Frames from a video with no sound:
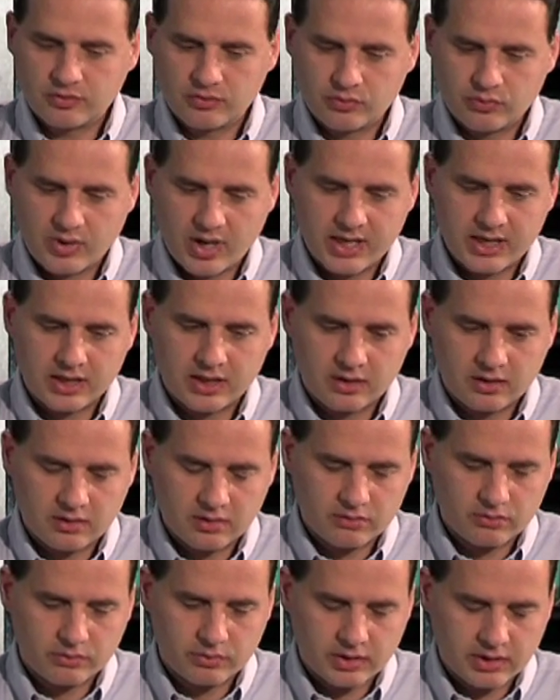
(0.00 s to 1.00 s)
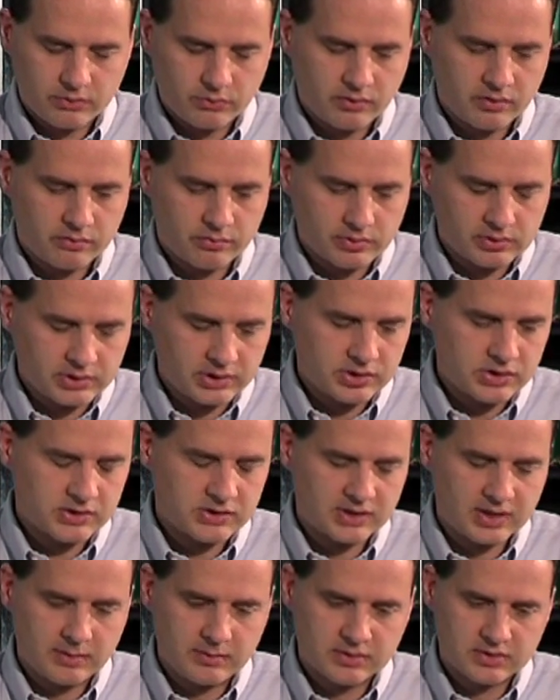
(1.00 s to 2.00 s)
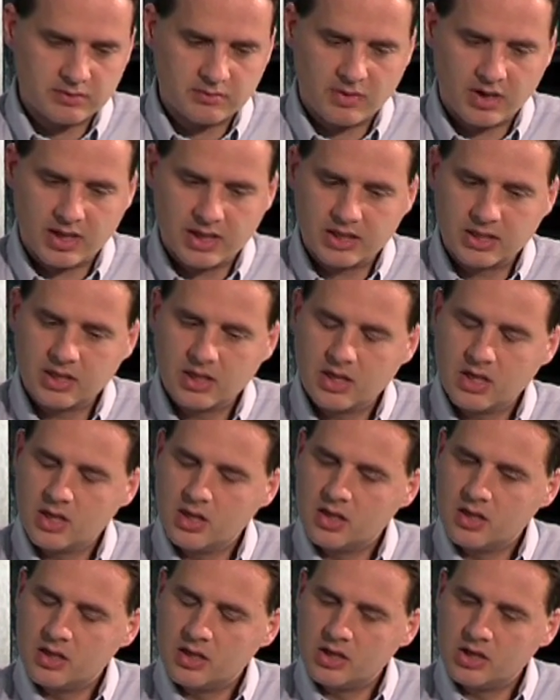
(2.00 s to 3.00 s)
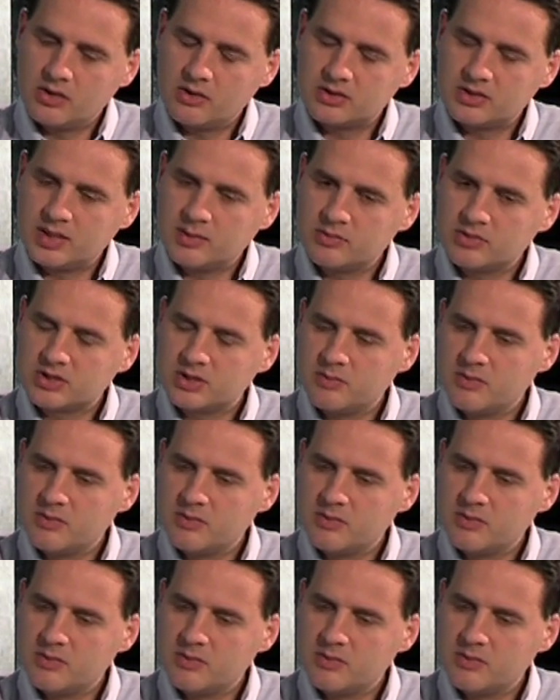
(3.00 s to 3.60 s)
writing with religious themes in mind. You know, it seems to